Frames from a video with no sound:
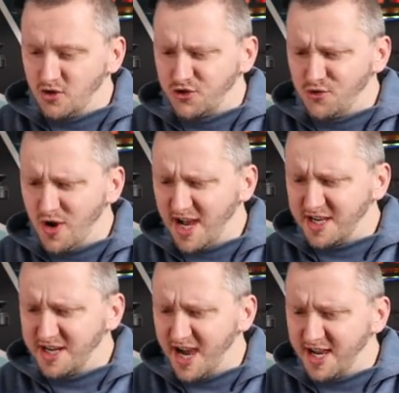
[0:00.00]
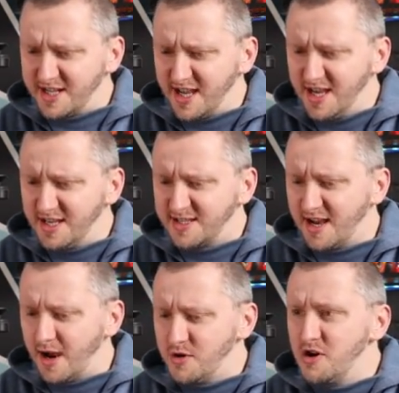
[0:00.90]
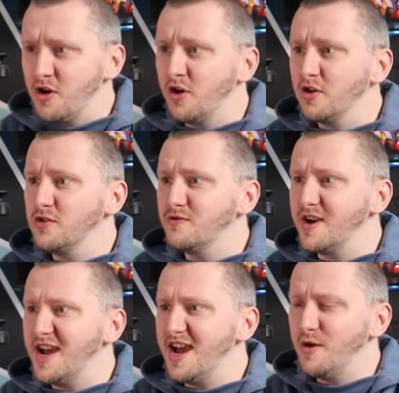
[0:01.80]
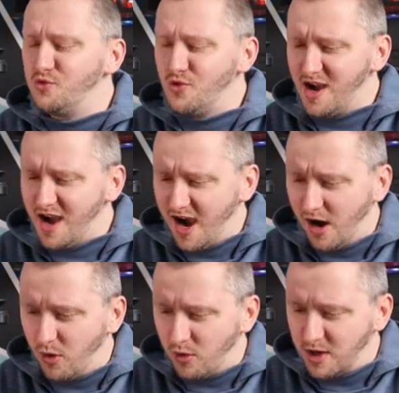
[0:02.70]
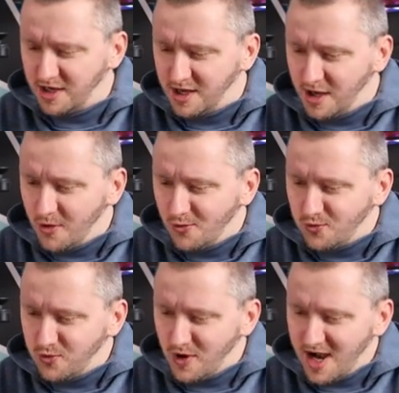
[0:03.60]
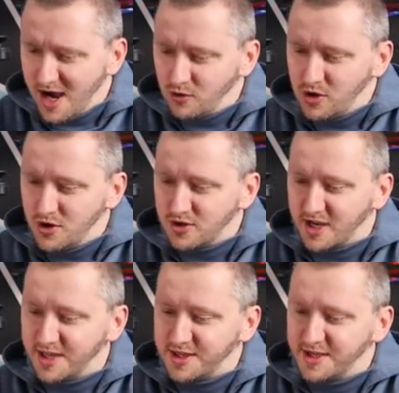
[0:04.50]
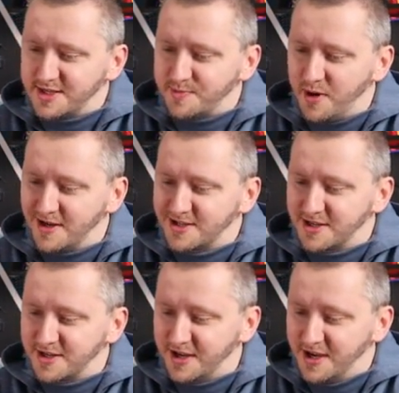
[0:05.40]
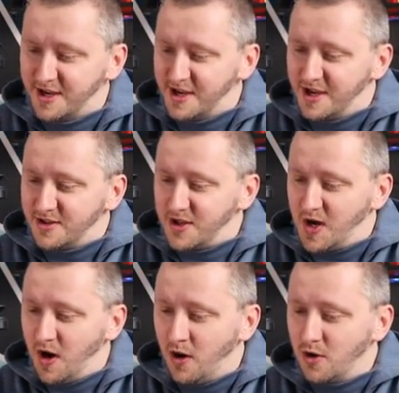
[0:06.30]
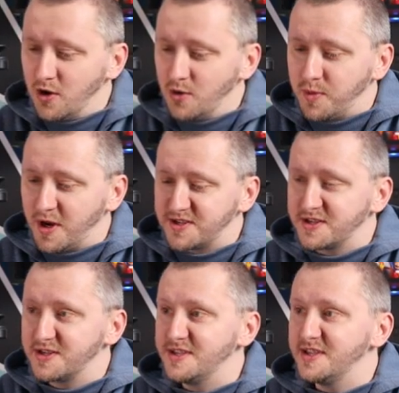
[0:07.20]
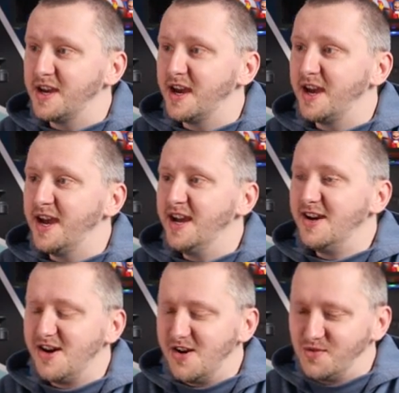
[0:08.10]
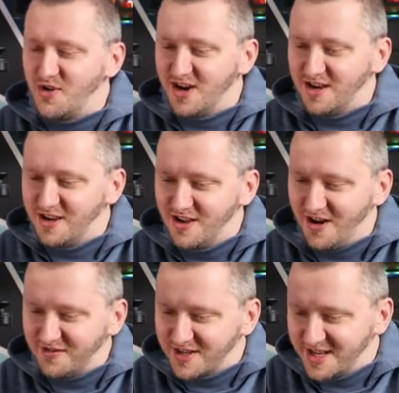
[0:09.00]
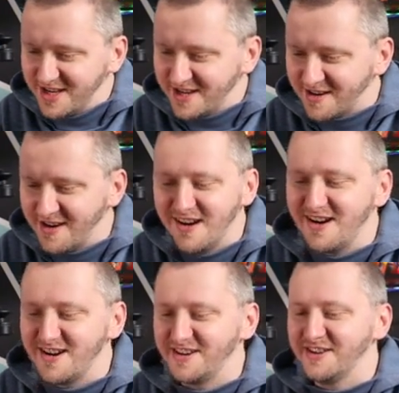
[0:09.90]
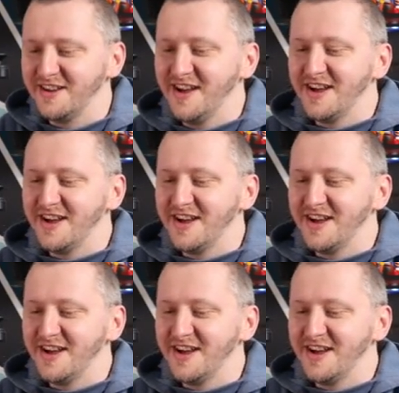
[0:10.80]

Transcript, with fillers: Dragonite as our Holo Rare. Wow! Wow, look at this pattern, the holo pattern in there. Ah, what a lovely card.